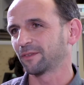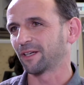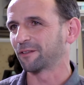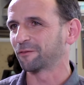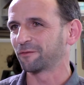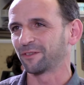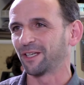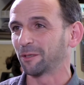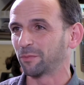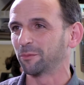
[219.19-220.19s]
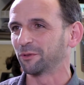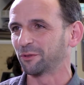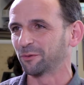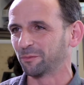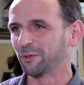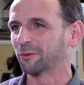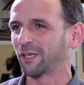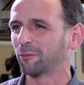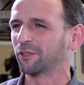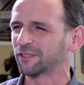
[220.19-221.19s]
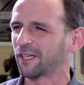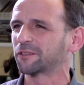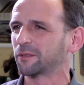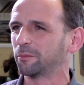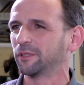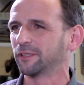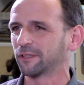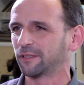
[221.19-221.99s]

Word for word: kind of getting people to be okay with the size of the building,